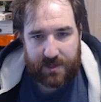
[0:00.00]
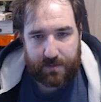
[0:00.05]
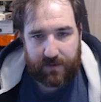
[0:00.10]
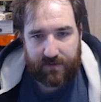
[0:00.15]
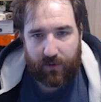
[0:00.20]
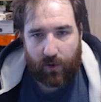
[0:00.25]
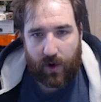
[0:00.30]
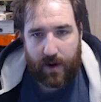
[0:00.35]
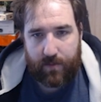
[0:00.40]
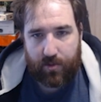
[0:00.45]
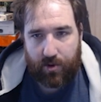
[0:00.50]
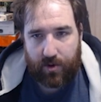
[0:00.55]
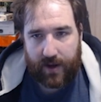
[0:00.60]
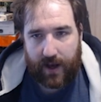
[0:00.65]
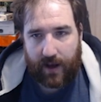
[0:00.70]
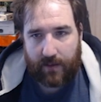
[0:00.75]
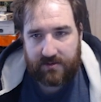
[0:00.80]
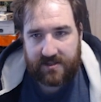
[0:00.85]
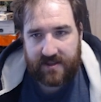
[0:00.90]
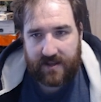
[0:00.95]
before I brought
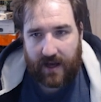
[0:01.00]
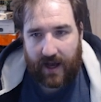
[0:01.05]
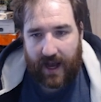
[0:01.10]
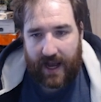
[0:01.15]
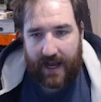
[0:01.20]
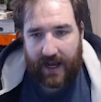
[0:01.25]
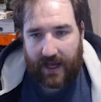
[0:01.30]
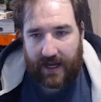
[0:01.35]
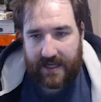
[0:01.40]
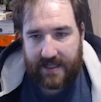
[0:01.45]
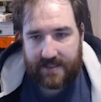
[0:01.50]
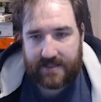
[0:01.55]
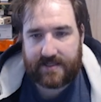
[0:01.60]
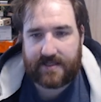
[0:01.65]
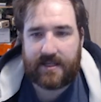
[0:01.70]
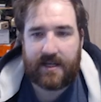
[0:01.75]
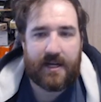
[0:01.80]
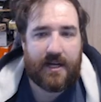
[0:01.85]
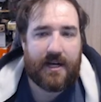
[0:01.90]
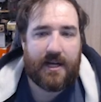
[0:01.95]
it up to the
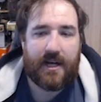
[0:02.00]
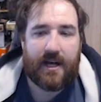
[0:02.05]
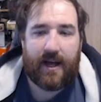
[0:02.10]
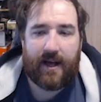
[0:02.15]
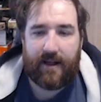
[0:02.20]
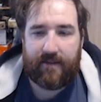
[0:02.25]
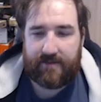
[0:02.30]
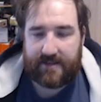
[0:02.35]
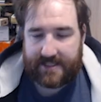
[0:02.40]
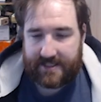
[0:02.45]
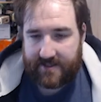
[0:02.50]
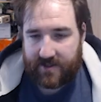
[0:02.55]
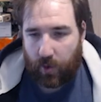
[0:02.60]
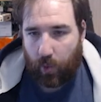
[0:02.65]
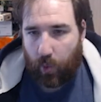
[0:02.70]
highlights. This is the